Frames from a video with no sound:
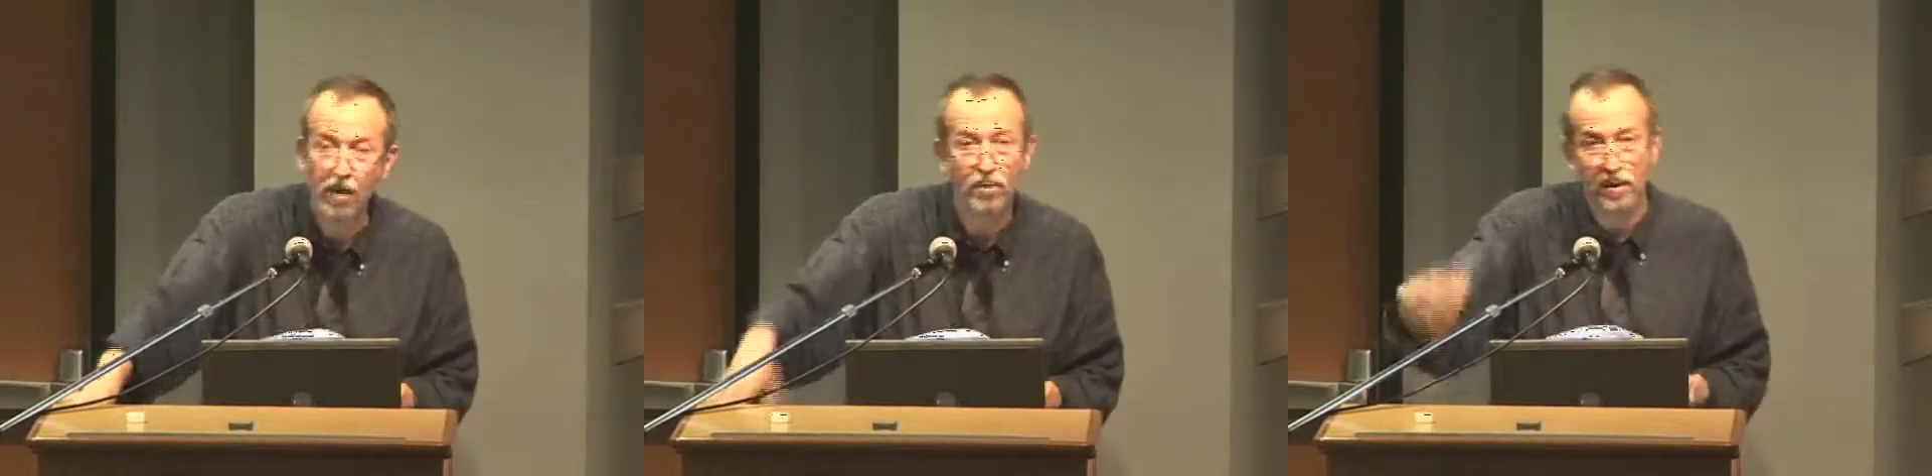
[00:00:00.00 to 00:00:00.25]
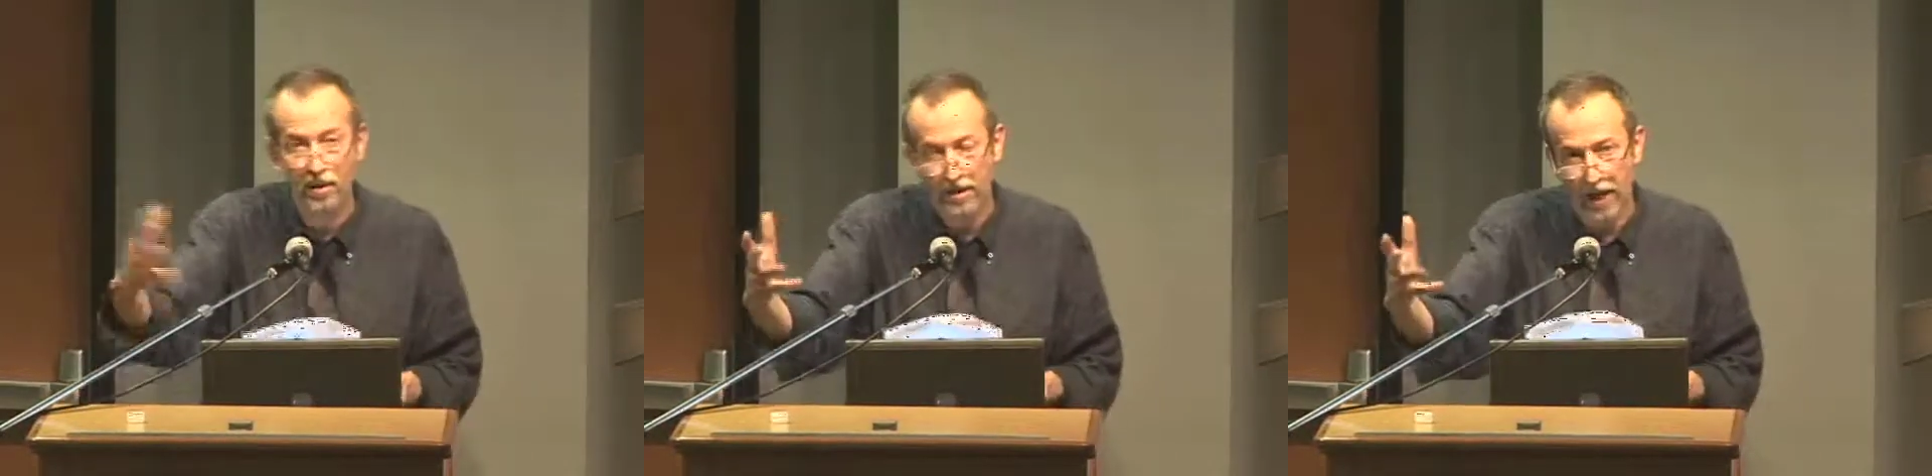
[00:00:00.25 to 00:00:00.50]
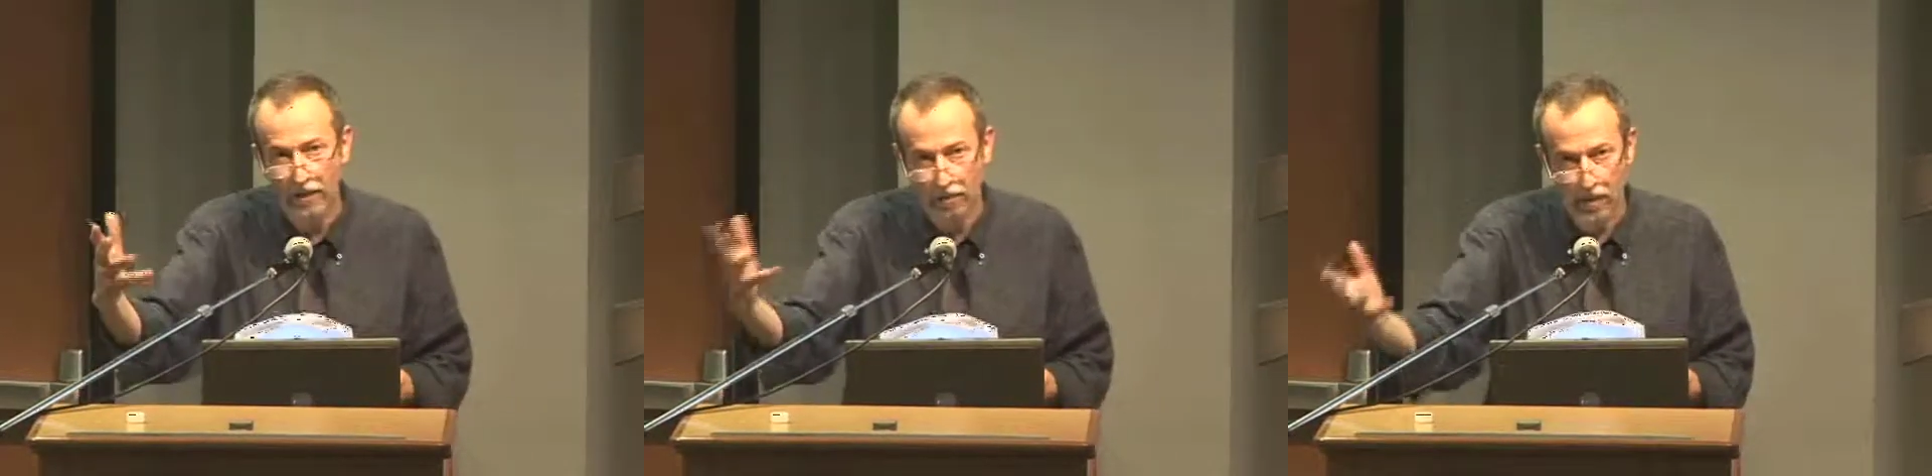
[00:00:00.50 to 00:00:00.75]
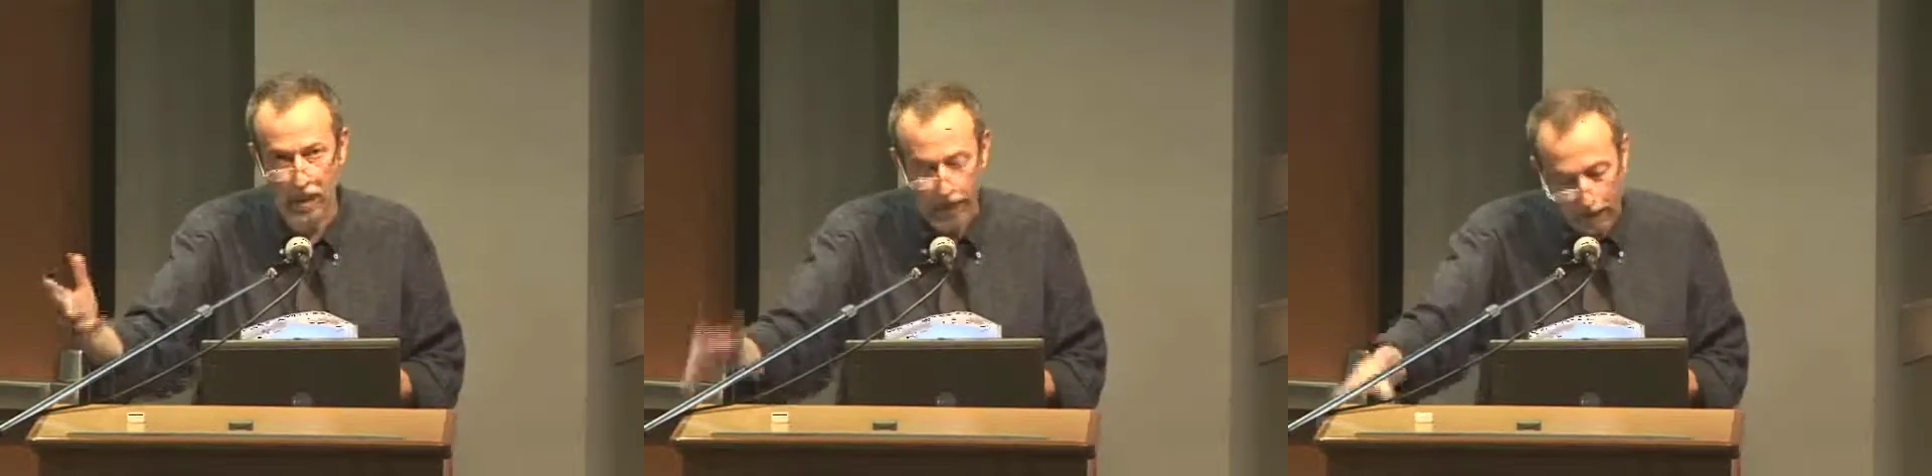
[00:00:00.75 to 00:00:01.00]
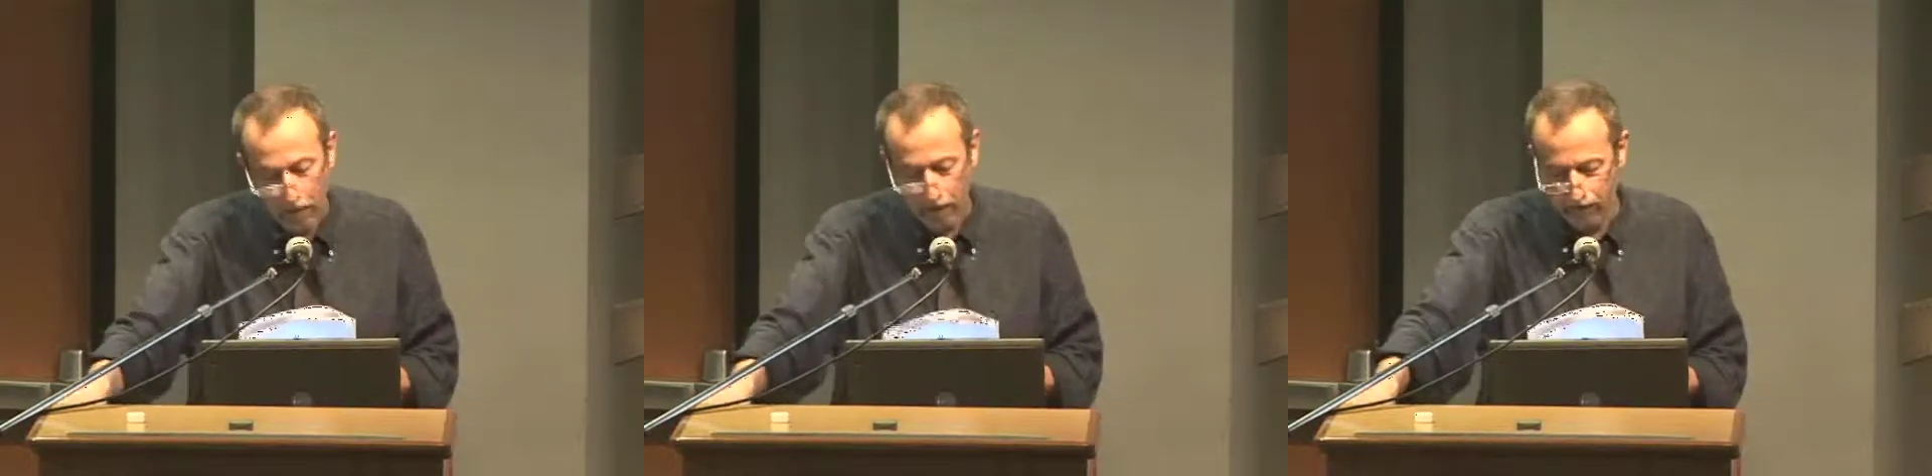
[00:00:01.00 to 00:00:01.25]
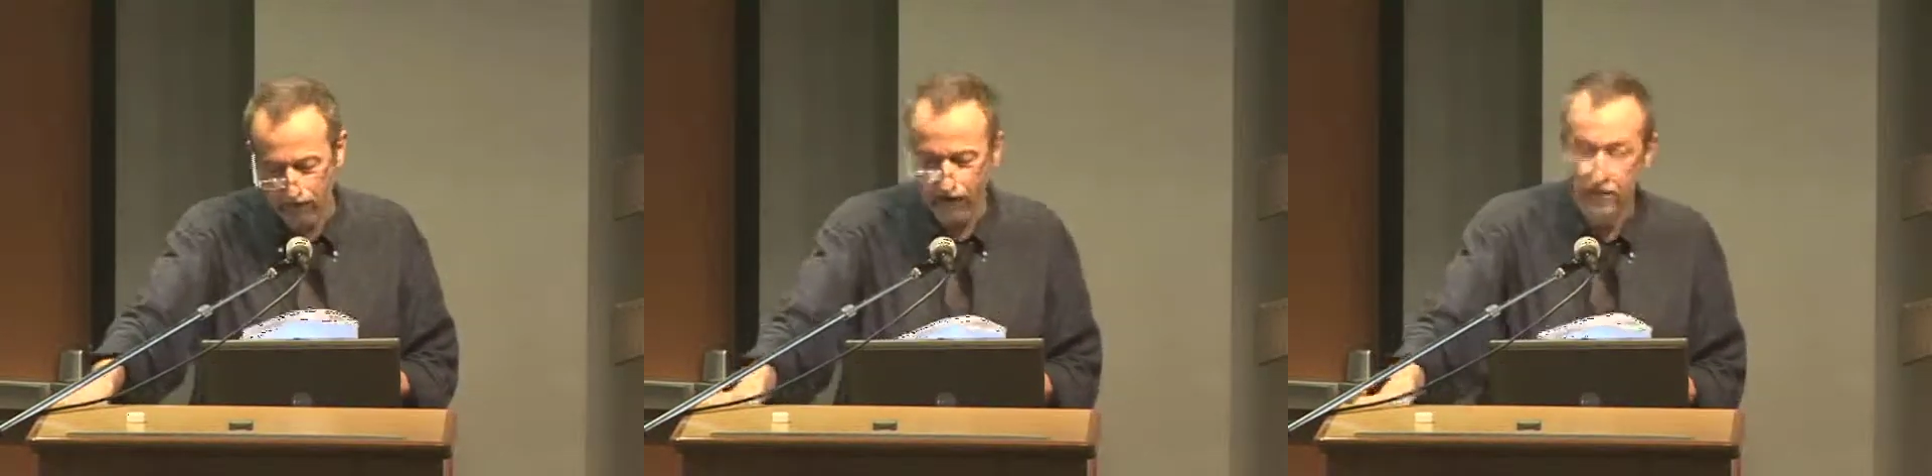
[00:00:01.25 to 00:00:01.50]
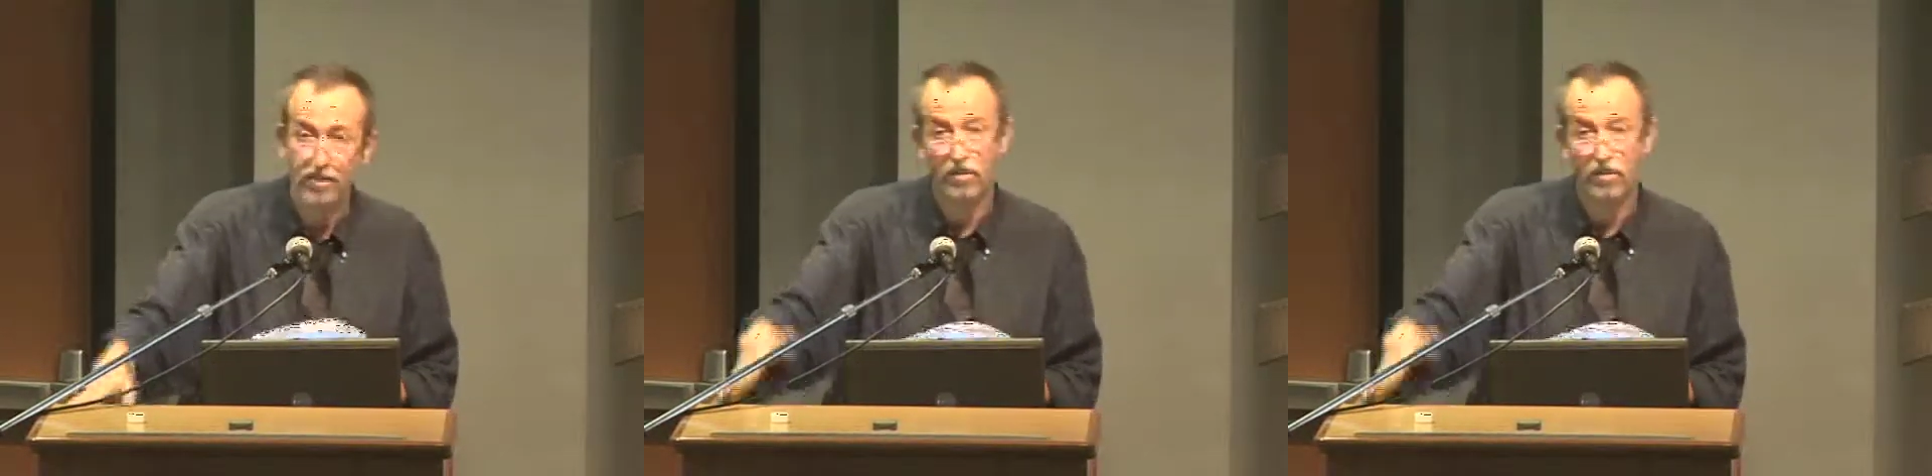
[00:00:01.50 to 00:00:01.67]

who turns out to be a neighbor of his,